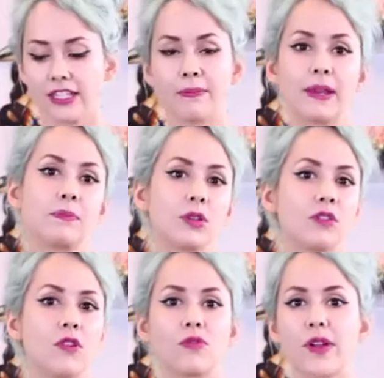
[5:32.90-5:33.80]
to make
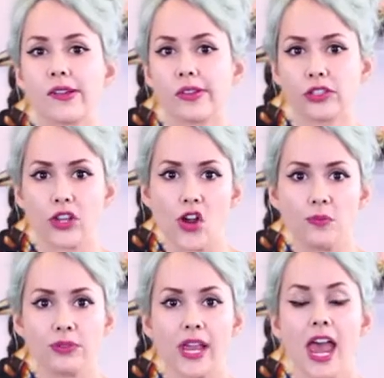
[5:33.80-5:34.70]
beautiful fragrant
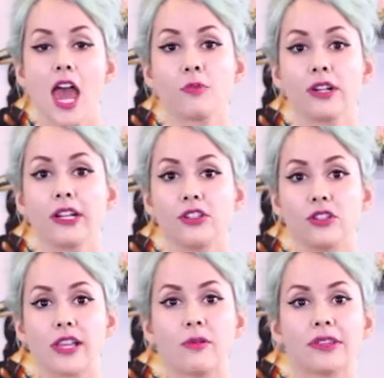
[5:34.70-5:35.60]
soaps, and we're gonna
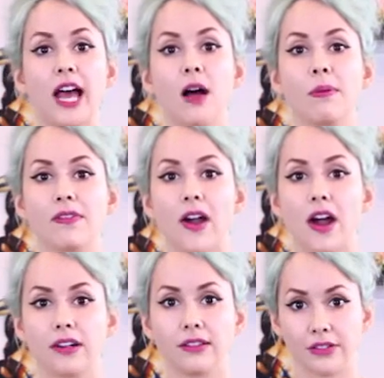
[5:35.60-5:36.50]
do that with the help of
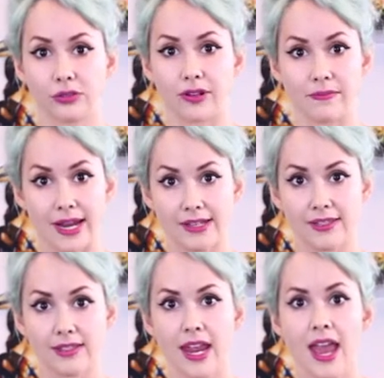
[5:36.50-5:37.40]
our glycerin
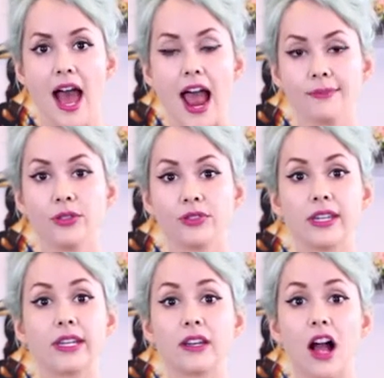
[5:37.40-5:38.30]
base. I'm
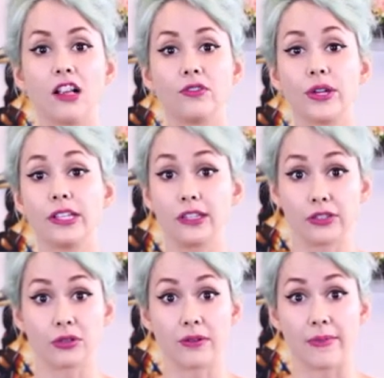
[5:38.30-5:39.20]
using an olive oil
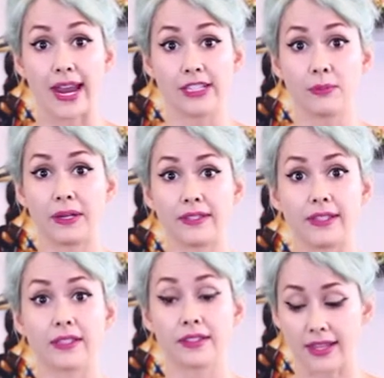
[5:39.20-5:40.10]
glycerin base because
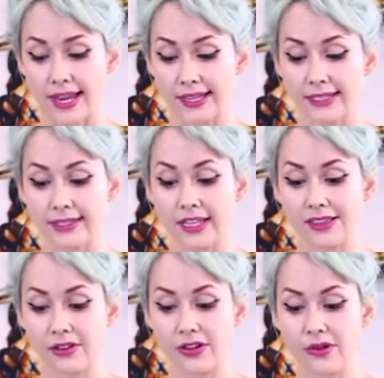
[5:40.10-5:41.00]
it's slightly
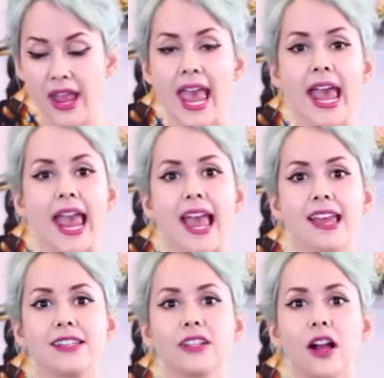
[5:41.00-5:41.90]
see-through
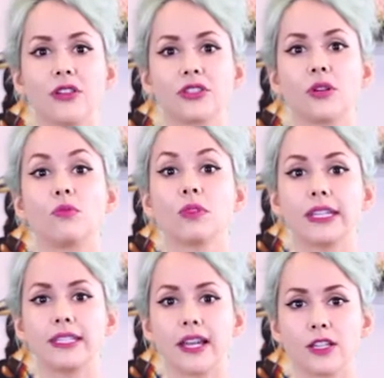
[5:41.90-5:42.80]
and also
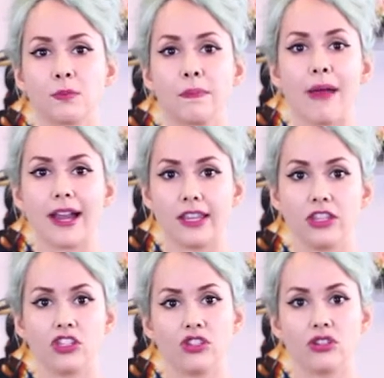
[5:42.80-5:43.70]
really does put back in
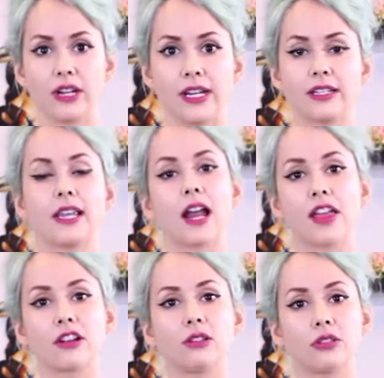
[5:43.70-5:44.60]
the nutrients that
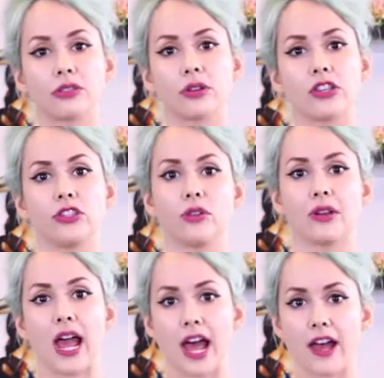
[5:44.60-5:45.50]
other glycerins
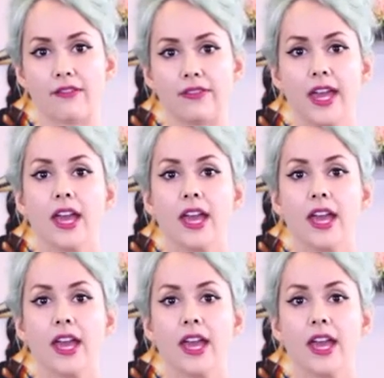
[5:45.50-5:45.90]
don't have.